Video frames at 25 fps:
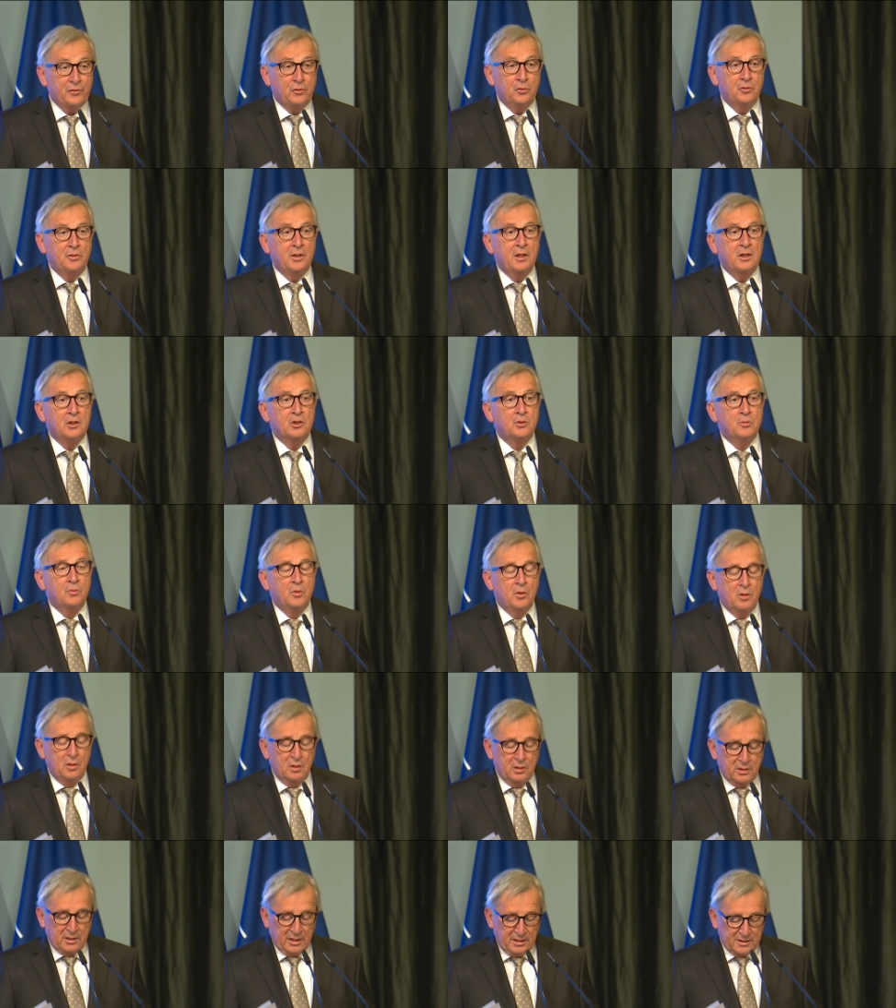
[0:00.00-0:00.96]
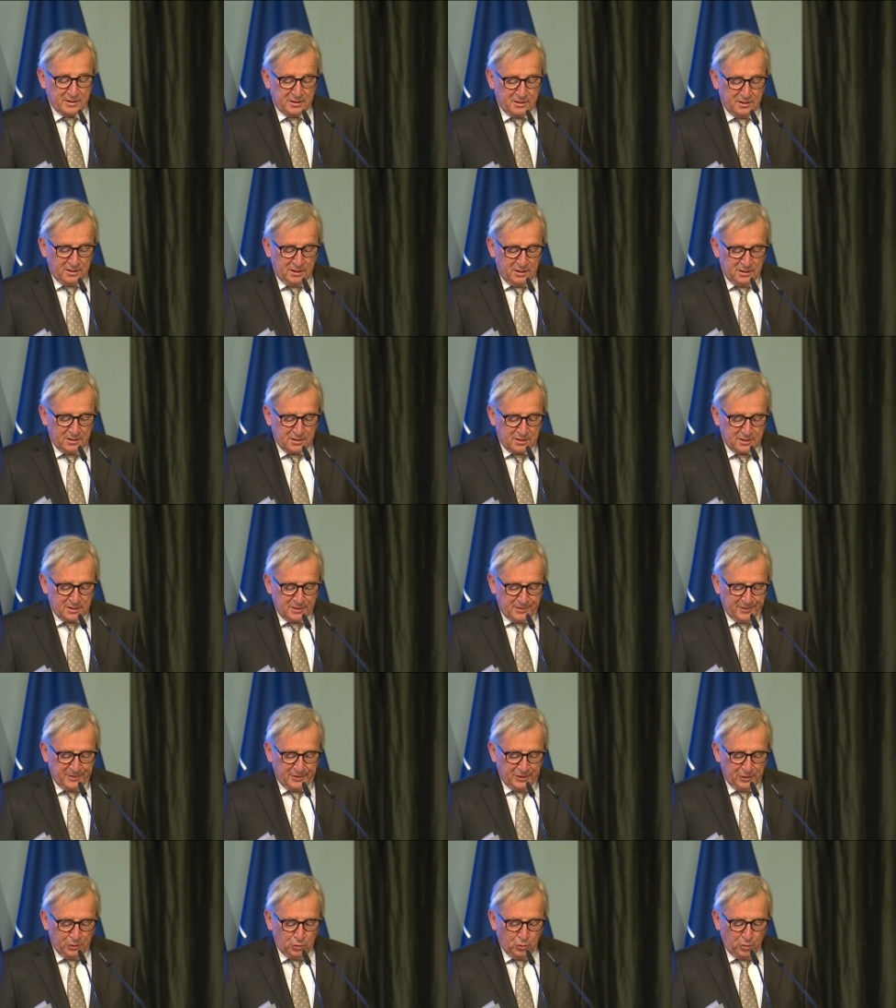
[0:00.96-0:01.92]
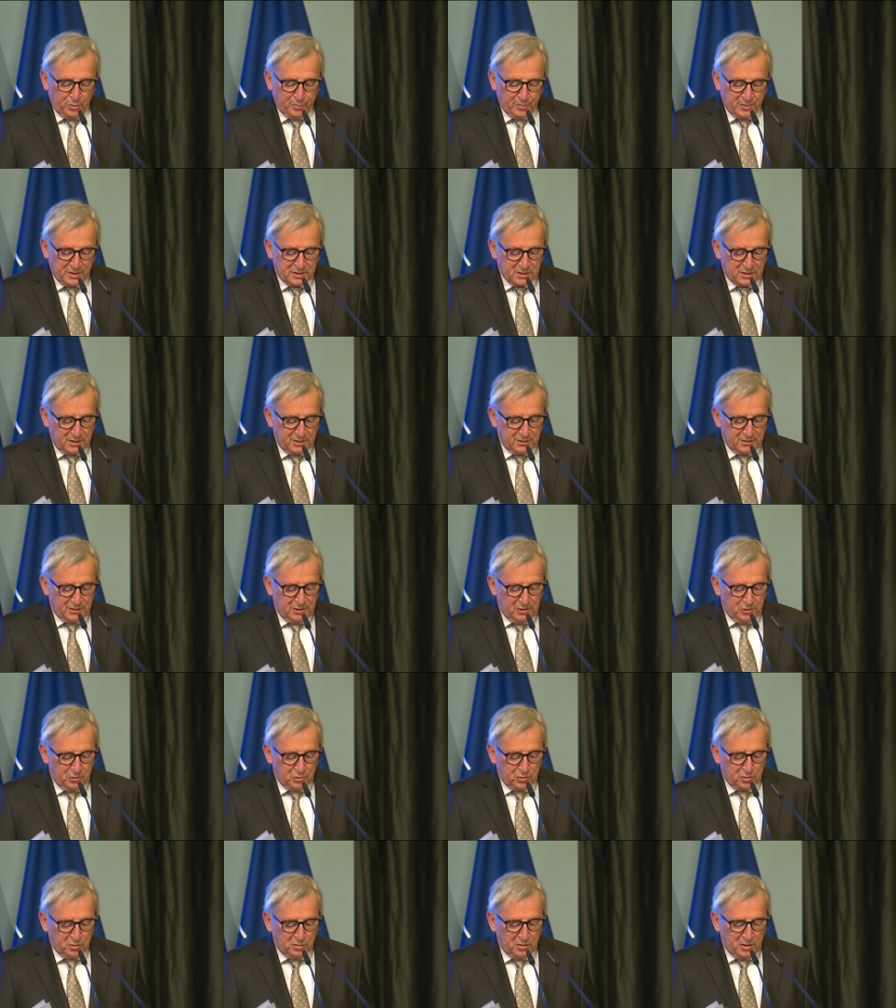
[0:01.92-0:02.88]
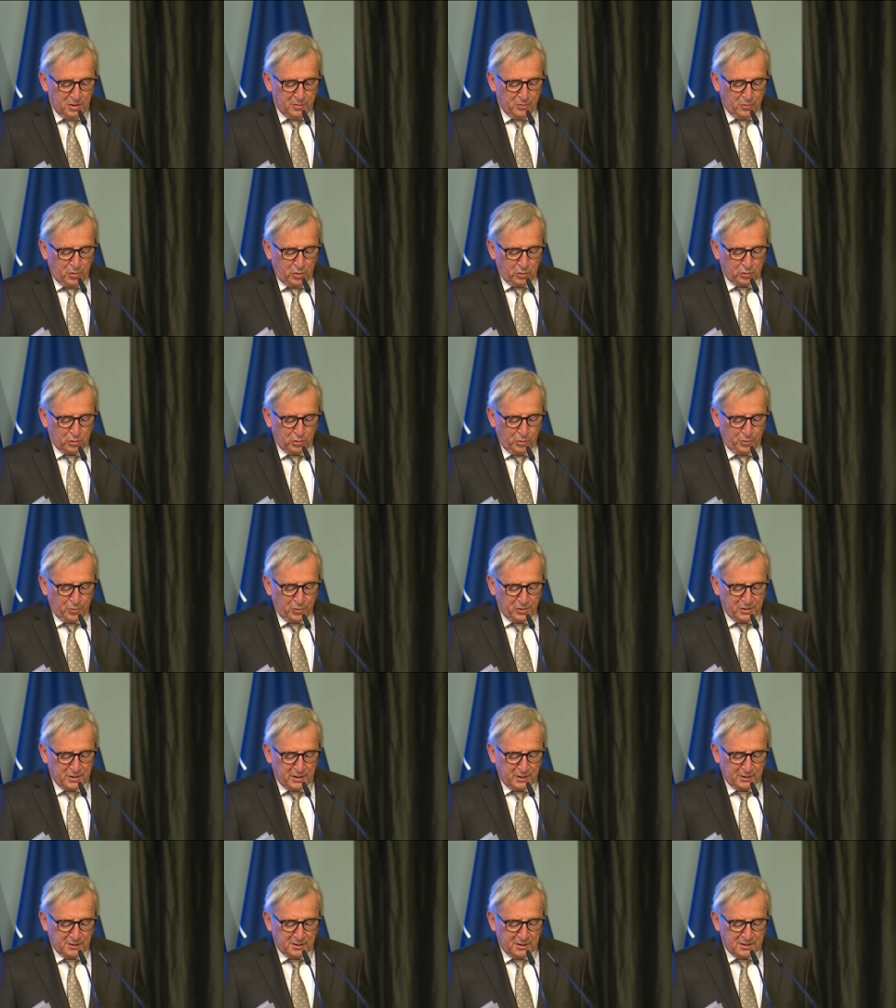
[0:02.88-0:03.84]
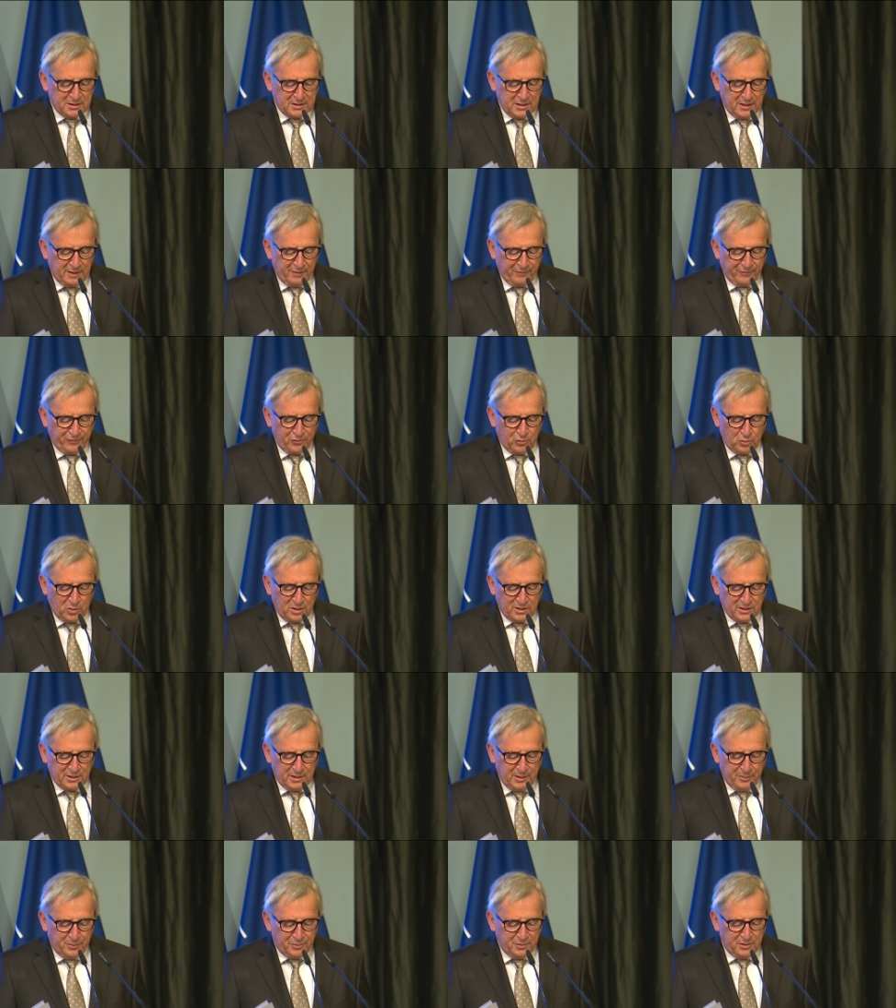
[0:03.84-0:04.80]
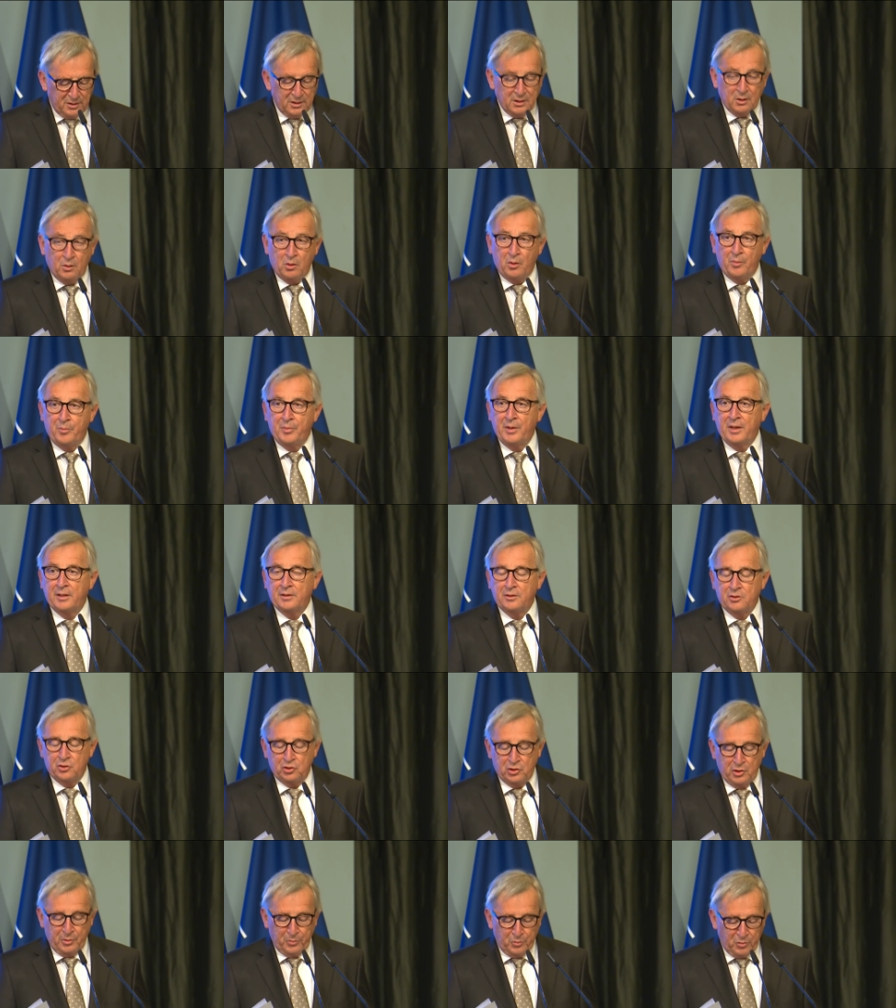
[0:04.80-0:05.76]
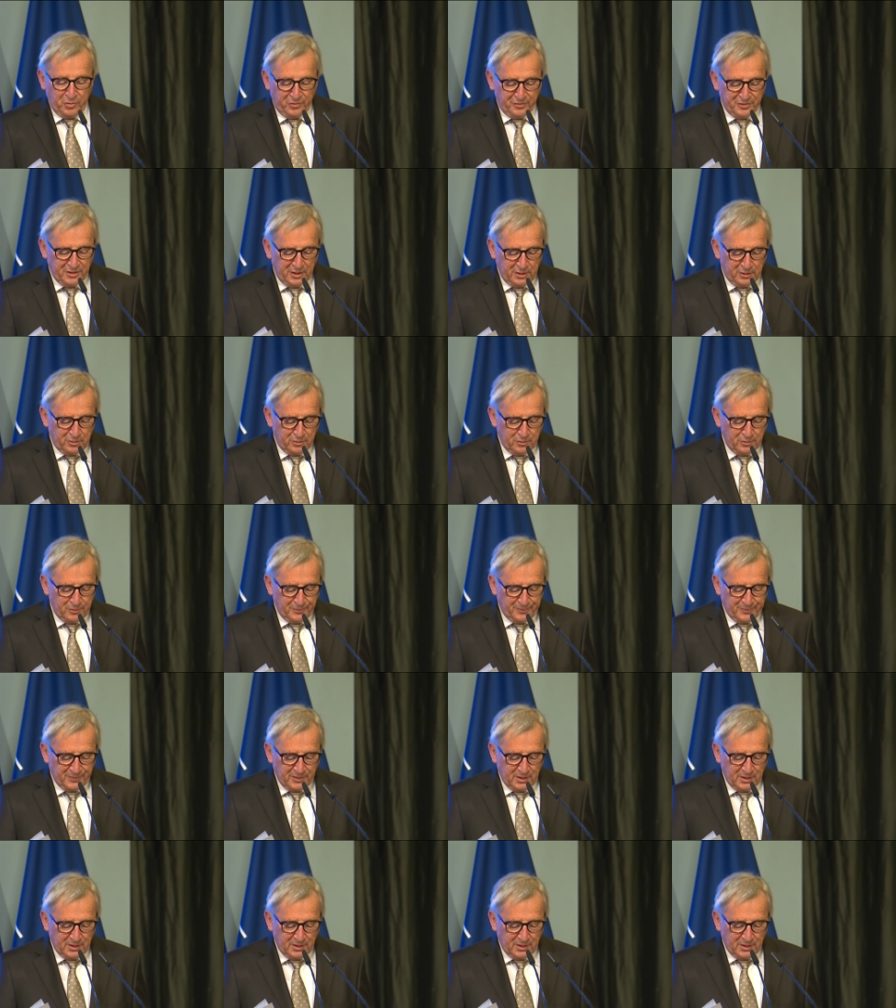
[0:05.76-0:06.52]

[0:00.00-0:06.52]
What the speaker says: today's world as it is, Europe must continue to do more to protect itself while deepening our partnership with NATO.